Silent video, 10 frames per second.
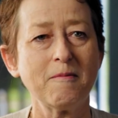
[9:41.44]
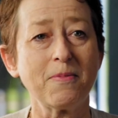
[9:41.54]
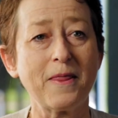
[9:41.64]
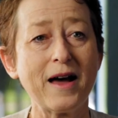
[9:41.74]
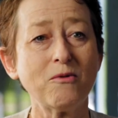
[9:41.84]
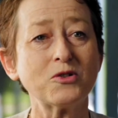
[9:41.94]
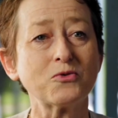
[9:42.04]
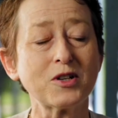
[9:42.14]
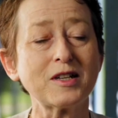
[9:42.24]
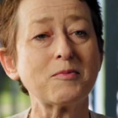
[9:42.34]
that was
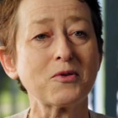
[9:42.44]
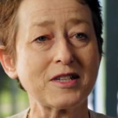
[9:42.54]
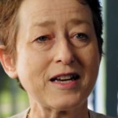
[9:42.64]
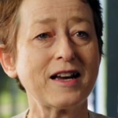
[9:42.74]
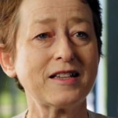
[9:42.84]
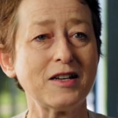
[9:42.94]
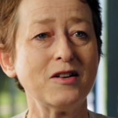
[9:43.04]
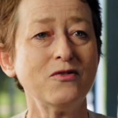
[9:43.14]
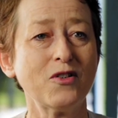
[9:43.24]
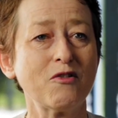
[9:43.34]
really
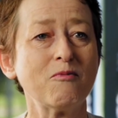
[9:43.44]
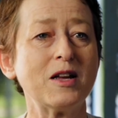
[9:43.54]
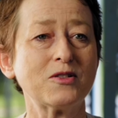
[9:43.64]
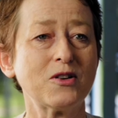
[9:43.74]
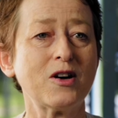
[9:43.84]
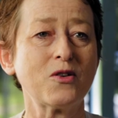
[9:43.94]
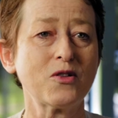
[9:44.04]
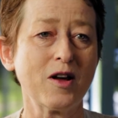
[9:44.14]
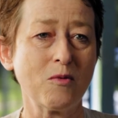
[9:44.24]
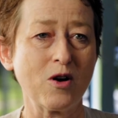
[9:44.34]
protective of mental
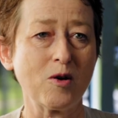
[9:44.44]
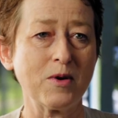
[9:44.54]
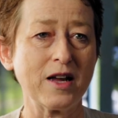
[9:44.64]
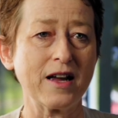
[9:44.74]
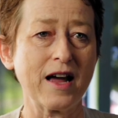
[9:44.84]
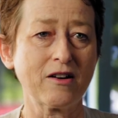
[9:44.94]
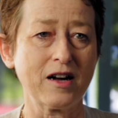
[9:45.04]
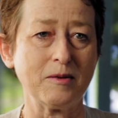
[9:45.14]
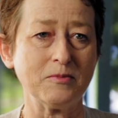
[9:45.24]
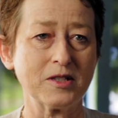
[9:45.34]
health and wellbeing
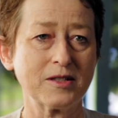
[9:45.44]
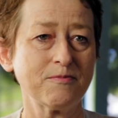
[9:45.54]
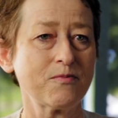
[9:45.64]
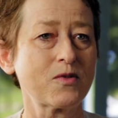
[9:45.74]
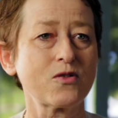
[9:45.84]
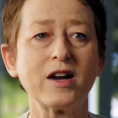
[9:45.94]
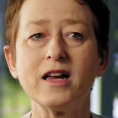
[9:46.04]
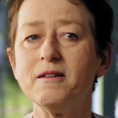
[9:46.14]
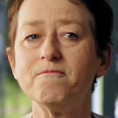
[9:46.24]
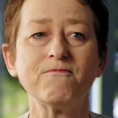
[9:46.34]
outcomes
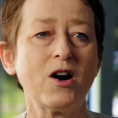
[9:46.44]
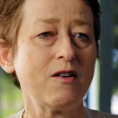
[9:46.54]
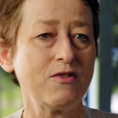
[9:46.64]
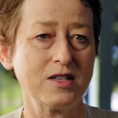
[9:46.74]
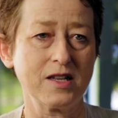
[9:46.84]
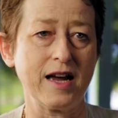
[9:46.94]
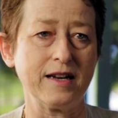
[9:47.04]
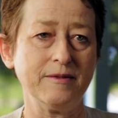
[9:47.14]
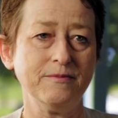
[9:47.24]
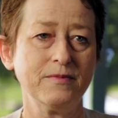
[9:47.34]
3-5 years
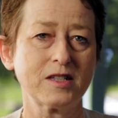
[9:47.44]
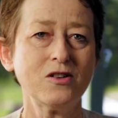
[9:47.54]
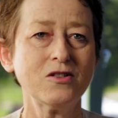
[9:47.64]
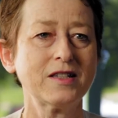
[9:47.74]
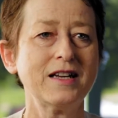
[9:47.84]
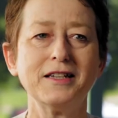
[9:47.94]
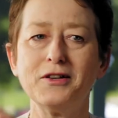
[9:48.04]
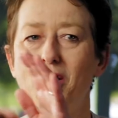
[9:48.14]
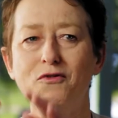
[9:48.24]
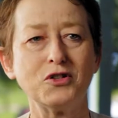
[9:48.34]
later, as long as they
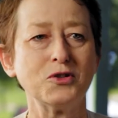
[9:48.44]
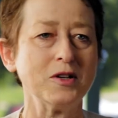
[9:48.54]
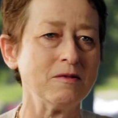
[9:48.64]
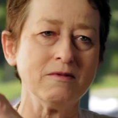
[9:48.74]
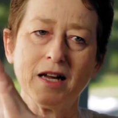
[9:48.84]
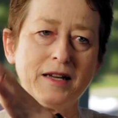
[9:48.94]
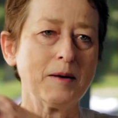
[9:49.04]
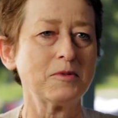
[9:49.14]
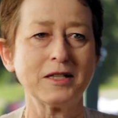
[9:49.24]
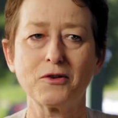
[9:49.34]
didn't overdo it and end
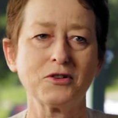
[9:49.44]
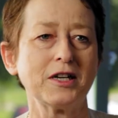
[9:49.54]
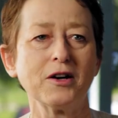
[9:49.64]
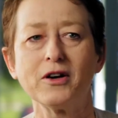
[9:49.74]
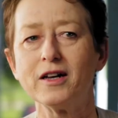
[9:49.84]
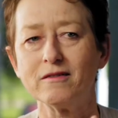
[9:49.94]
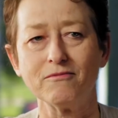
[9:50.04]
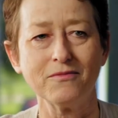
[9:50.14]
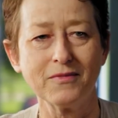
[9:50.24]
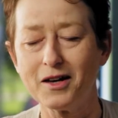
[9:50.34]
up secretary and
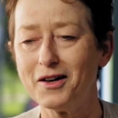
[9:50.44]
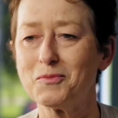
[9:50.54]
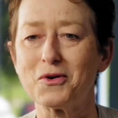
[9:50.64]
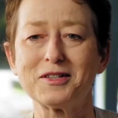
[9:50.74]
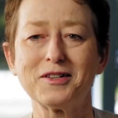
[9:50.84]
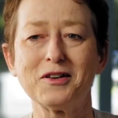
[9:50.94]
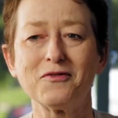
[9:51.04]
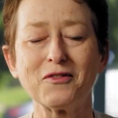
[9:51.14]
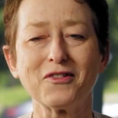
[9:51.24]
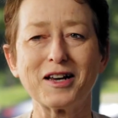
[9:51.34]
president of
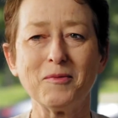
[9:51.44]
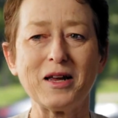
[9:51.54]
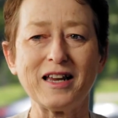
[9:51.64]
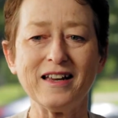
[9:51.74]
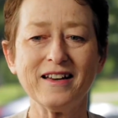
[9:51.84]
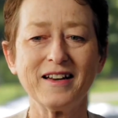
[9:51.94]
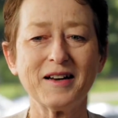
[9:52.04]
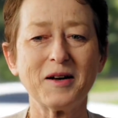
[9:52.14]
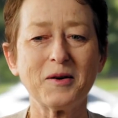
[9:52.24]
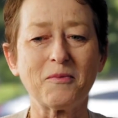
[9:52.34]
every committee.
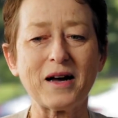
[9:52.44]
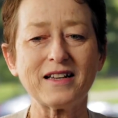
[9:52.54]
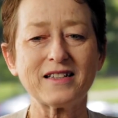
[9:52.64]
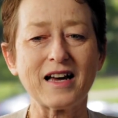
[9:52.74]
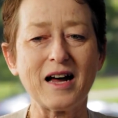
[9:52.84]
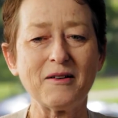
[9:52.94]
But